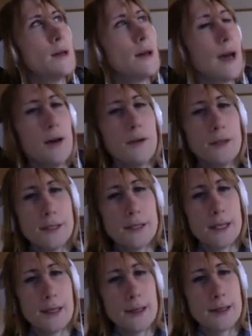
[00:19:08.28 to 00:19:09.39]
How does
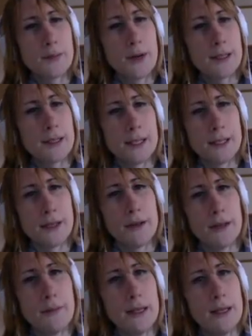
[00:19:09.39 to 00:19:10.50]
it express this, though, in
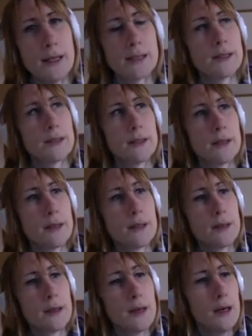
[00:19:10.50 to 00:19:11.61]
the meanings?
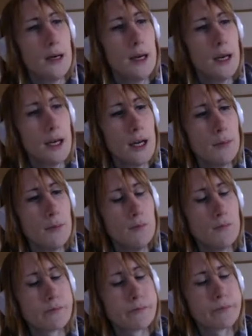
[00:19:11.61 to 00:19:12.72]
I
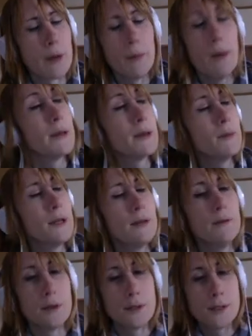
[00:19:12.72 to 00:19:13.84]
might be completely
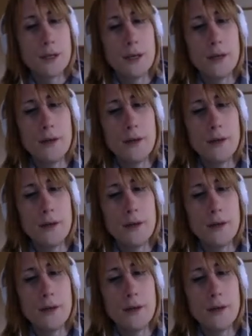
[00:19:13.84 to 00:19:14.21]
wrong, so...